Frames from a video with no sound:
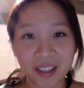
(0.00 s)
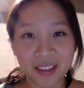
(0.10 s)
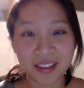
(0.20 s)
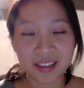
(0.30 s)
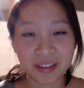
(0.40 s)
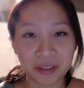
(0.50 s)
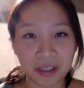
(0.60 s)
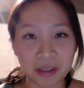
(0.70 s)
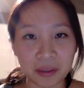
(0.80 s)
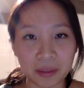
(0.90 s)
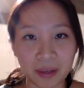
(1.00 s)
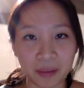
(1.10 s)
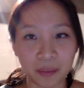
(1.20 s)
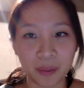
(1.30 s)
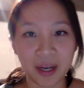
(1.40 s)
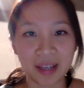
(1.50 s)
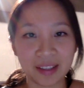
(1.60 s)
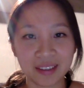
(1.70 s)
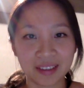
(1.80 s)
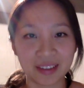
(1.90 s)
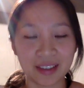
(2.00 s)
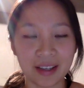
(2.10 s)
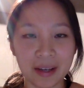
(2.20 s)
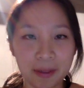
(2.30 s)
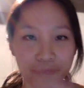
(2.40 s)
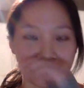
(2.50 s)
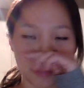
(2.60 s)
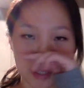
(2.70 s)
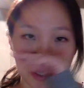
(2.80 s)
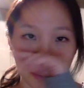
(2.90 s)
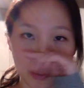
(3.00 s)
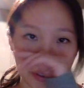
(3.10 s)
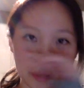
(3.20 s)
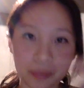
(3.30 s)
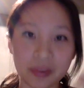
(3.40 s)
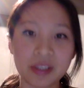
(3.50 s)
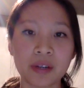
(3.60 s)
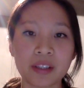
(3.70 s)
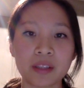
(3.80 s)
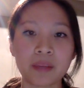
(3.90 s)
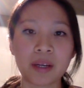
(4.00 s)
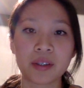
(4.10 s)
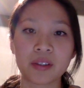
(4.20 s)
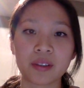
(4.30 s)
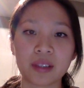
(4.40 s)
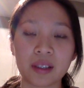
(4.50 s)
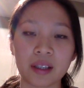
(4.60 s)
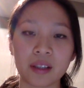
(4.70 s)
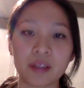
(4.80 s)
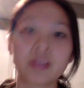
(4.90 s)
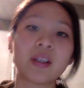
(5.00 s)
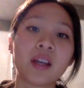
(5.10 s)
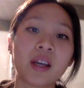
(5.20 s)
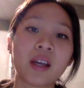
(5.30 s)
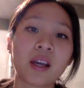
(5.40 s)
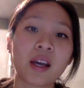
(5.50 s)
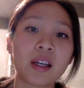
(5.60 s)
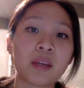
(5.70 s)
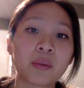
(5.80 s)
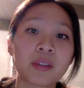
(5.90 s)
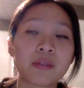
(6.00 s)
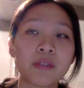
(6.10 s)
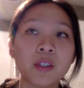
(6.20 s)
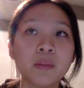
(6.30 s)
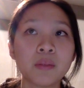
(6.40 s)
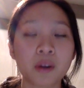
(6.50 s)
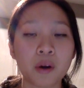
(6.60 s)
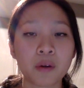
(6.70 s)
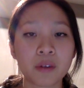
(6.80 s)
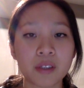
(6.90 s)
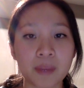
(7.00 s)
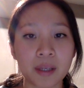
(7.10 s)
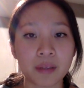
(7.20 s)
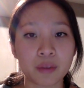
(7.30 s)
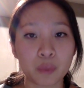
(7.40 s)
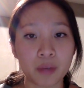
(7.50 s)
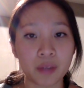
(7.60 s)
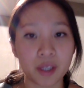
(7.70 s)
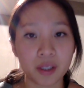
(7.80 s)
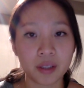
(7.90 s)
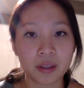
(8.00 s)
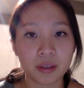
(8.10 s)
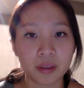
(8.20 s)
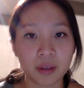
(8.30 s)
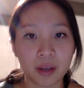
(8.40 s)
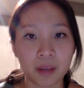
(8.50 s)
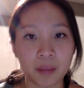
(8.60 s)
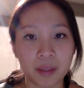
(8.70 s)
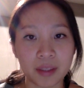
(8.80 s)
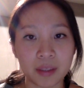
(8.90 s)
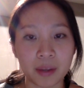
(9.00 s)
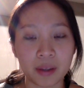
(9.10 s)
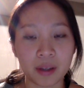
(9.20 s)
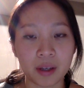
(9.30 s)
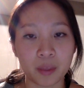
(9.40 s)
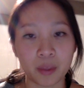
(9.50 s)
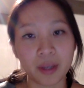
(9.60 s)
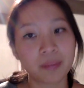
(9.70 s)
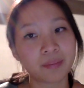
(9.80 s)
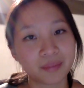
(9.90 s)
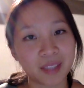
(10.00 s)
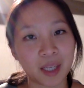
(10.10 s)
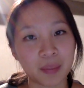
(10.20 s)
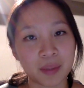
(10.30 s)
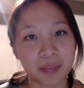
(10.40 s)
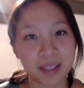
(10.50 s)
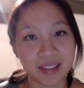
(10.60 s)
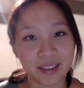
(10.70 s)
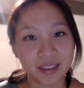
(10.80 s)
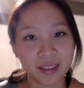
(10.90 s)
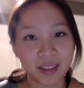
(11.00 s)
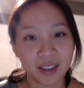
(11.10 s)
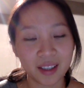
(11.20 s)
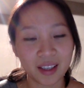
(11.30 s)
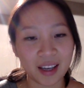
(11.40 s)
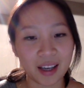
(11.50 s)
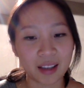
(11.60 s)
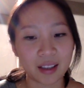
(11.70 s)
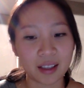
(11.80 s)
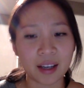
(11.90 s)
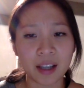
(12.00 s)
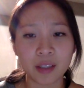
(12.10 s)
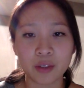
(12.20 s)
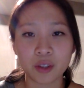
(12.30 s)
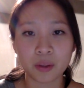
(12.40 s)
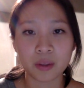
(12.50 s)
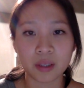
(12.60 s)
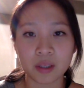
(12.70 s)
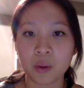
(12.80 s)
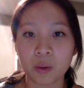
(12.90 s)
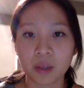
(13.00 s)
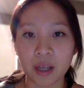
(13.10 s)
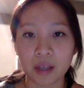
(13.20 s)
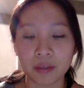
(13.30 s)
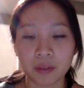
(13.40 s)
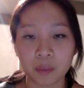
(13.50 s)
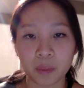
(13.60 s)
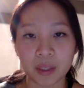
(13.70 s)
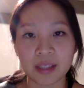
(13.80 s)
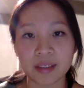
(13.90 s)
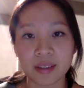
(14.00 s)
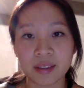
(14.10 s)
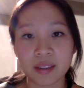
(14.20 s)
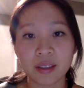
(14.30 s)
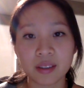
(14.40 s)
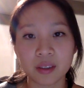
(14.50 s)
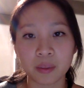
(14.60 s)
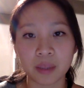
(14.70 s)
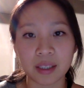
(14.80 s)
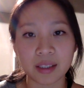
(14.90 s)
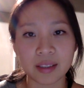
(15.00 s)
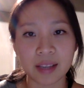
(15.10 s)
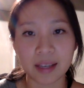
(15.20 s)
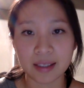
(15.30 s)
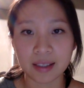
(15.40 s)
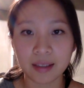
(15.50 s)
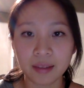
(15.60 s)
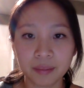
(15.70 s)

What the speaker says: this is a video about why. So, Boyhood was directed by Richard Linklater, and it was filmed over a span of 12 years. It's about a boy named Mason, and it kind of shows his whole life from when he's 6 to when he's 18.